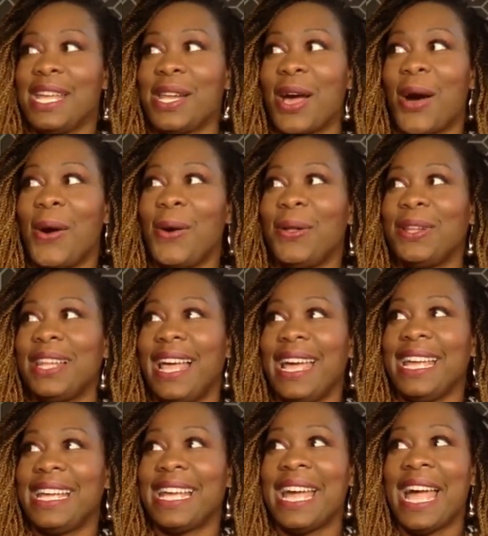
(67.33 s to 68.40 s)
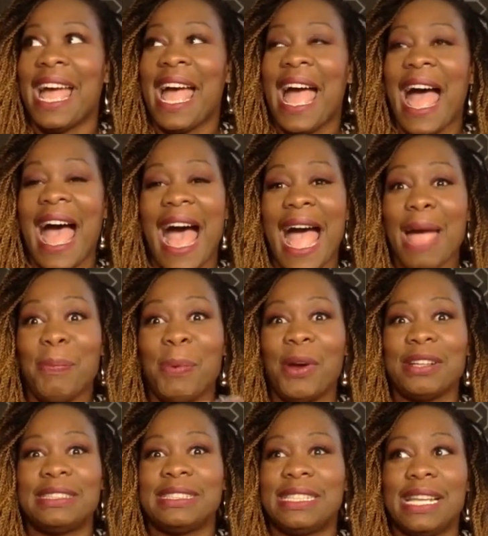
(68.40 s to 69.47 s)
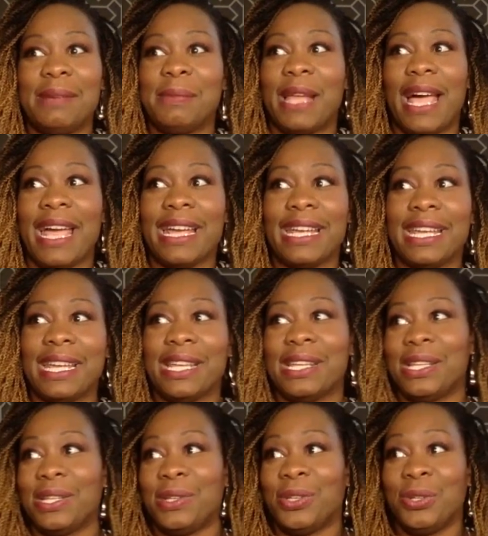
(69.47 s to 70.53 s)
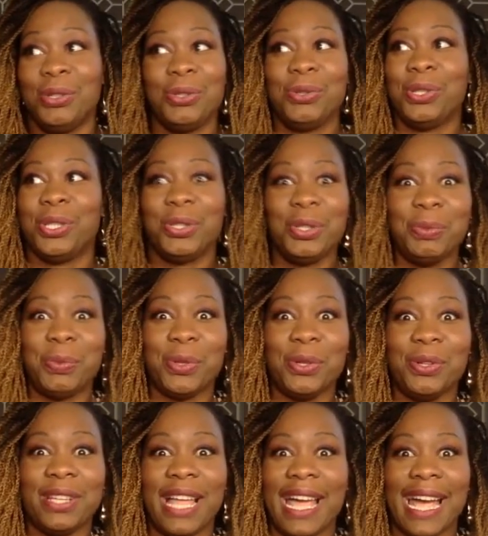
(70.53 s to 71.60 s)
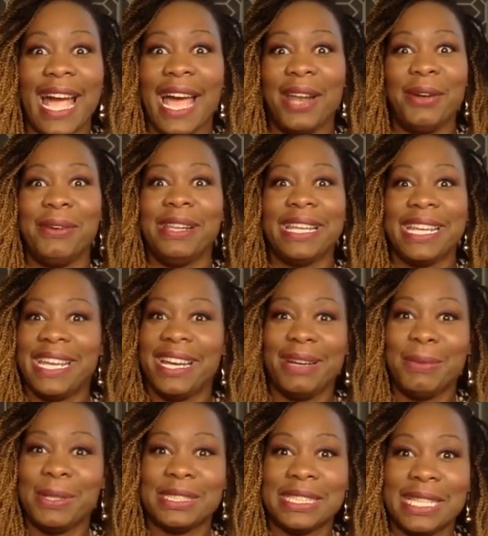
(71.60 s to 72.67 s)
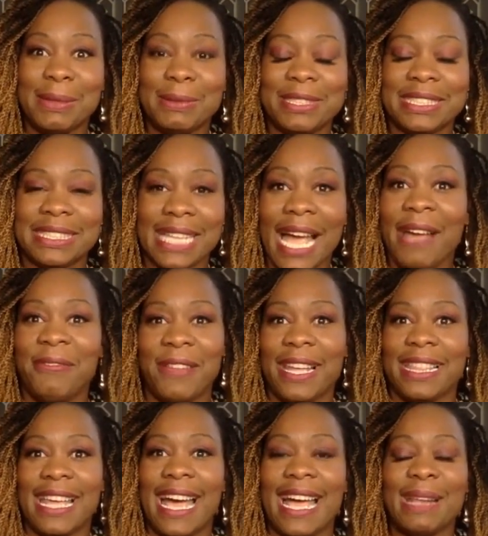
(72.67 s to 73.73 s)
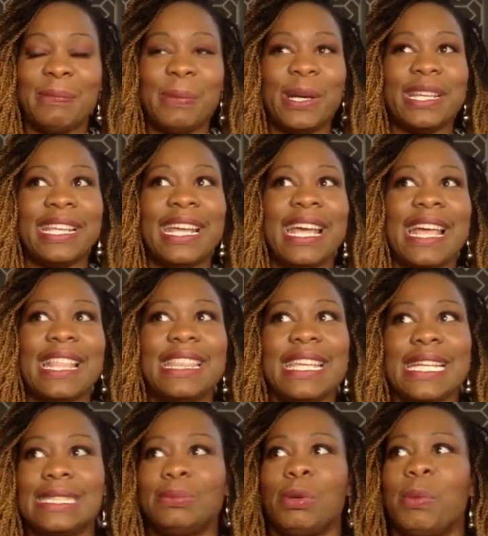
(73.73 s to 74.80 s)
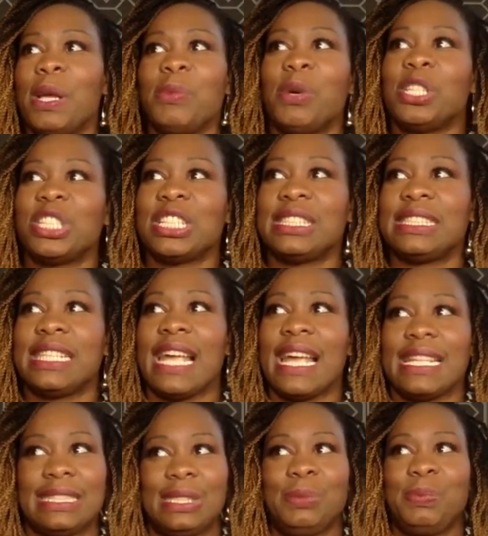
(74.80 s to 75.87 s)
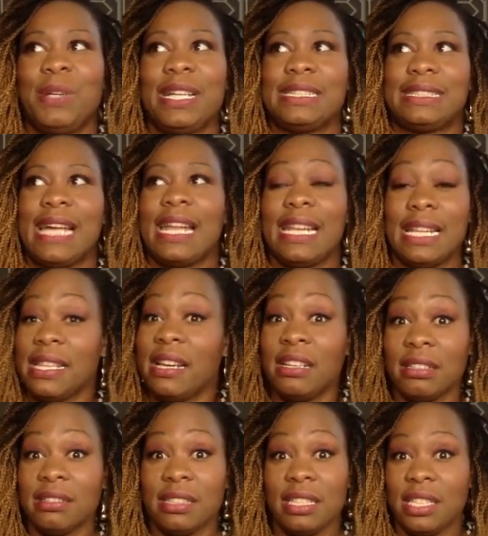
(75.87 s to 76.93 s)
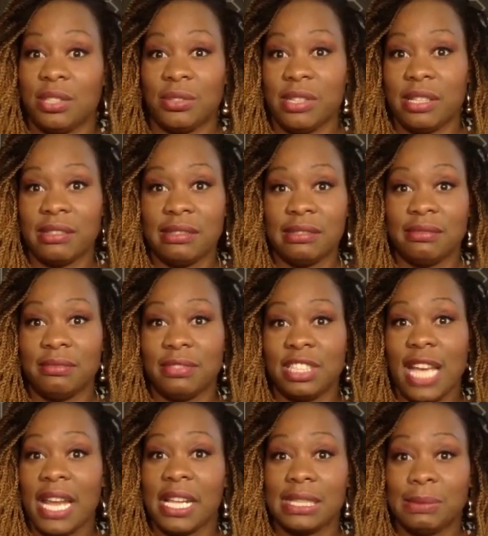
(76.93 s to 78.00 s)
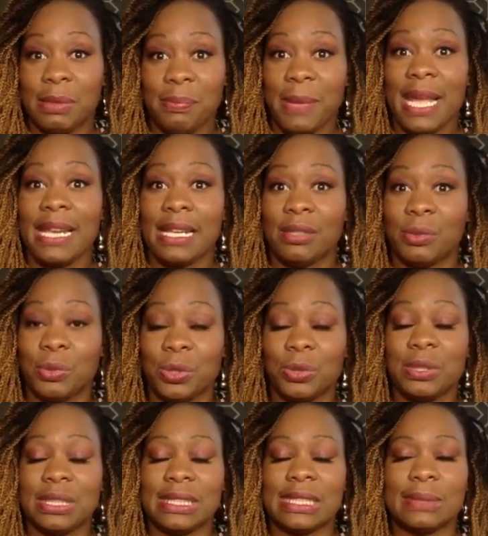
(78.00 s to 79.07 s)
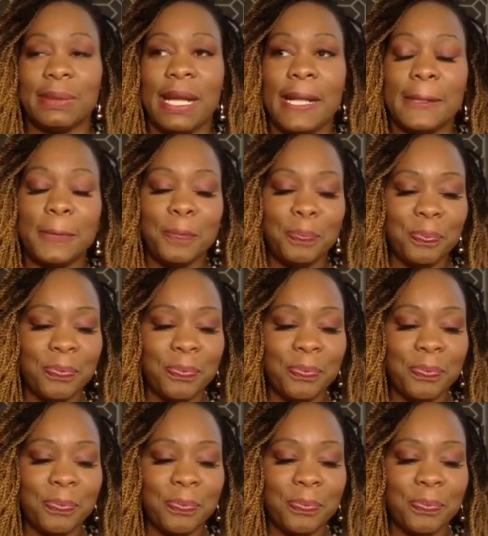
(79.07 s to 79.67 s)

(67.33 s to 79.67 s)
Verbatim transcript: you know, like, I personally am like, you do you, boo. Like, I don't really care about celebrities' life like that. But these women were just super excited, and they're, they're you know, they're channels with men who do this as well.